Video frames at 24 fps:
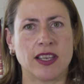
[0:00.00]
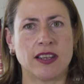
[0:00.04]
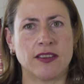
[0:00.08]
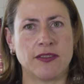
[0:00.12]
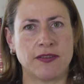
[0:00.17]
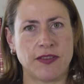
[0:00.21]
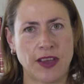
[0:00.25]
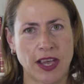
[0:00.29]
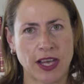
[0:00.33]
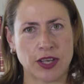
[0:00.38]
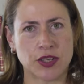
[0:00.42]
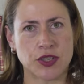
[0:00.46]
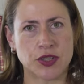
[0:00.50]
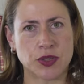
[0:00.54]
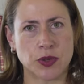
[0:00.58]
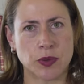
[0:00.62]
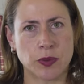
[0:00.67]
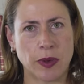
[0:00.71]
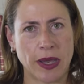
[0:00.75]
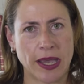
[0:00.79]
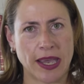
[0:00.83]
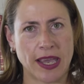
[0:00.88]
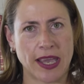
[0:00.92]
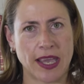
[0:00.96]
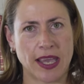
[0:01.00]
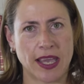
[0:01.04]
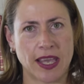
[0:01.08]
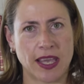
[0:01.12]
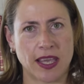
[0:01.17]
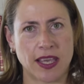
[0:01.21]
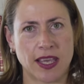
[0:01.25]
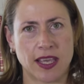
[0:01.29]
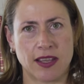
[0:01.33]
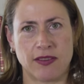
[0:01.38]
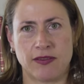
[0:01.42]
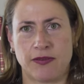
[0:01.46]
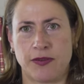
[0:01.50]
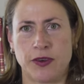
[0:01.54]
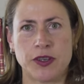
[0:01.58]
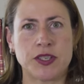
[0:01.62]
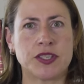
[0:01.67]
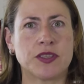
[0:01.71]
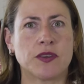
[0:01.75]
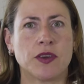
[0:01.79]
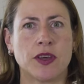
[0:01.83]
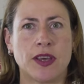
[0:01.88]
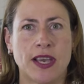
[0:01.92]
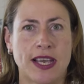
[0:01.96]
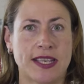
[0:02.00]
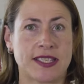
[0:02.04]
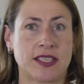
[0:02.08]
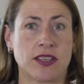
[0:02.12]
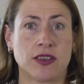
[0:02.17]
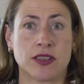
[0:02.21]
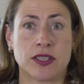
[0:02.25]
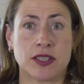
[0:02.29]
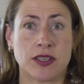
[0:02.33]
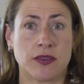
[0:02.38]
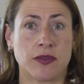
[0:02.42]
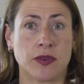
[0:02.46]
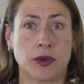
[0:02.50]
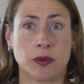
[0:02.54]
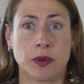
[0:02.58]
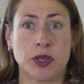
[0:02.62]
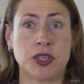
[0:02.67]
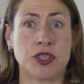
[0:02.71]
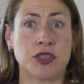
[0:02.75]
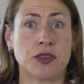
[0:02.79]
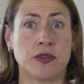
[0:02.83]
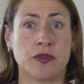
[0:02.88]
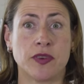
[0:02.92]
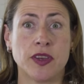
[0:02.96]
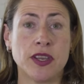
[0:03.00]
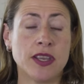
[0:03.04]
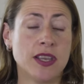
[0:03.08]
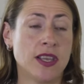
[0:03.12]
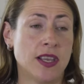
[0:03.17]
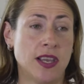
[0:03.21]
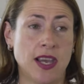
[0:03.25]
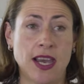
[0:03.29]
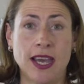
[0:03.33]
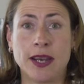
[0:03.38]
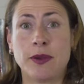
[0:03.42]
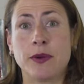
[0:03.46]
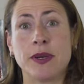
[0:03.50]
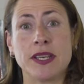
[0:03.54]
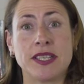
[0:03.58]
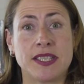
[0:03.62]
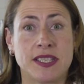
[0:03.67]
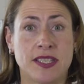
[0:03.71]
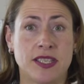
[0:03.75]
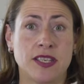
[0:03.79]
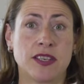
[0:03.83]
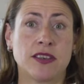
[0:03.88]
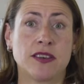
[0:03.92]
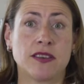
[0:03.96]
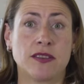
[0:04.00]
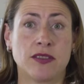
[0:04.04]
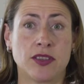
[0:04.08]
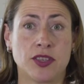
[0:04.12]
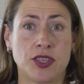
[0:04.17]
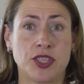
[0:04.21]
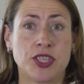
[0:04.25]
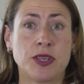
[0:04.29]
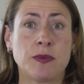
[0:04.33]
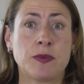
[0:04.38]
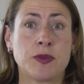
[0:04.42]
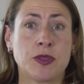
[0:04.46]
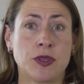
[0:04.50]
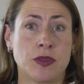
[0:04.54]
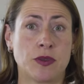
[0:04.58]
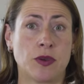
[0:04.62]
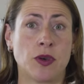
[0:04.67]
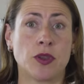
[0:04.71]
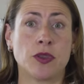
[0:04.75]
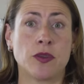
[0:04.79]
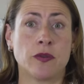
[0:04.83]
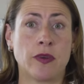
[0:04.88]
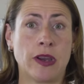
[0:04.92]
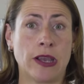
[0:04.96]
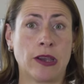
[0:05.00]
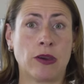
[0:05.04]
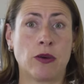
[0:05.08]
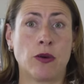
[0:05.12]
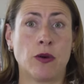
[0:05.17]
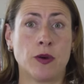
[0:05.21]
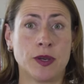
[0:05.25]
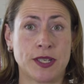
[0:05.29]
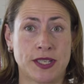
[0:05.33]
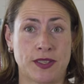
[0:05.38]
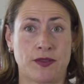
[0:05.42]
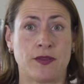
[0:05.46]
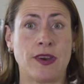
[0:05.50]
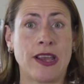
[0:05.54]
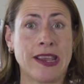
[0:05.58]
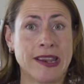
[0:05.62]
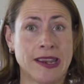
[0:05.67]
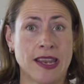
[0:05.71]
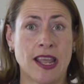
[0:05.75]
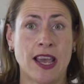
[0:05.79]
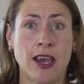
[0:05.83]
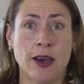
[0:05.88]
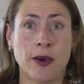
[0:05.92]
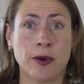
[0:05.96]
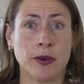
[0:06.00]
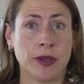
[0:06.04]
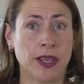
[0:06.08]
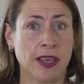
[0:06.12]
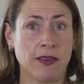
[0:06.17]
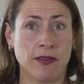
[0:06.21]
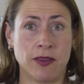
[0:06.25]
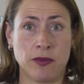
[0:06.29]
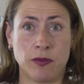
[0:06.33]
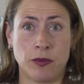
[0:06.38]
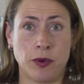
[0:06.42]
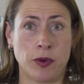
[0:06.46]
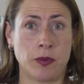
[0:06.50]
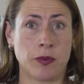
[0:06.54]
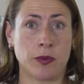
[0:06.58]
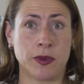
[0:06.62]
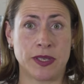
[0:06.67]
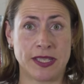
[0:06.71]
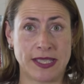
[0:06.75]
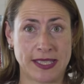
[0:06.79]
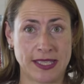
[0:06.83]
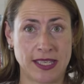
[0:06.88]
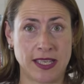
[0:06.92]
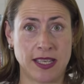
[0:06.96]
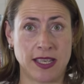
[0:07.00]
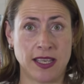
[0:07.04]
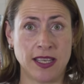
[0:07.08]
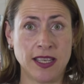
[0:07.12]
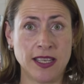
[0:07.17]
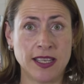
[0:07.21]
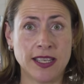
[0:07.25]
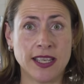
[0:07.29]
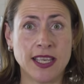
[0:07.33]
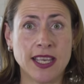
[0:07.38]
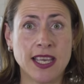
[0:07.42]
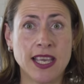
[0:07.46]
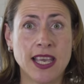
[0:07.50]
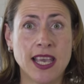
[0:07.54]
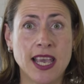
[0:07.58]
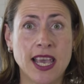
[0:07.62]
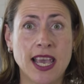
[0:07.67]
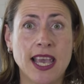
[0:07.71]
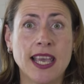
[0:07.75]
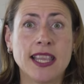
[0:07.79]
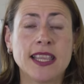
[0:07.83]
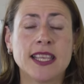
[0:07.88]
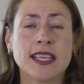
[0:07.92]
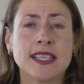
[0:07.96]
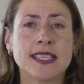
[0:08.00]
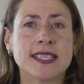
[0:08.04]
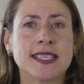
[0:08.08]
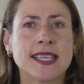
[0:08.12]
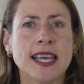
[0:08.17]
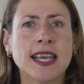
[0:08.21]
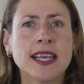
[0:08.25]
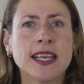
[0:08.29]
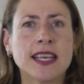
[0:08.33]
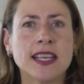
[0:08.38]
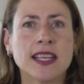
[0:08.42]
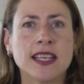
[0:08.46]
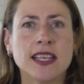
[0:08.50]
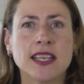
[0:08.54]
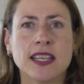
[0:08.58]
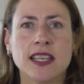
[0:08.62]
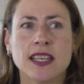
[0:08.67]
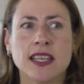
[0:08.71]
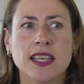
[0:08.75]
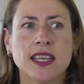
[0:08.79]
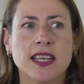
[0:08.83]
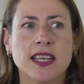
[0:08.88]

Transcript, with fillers: in a factual way. And first of all, ask yourself a question of how do I steer the ship to, on the right course right now, given what we see? And then, second,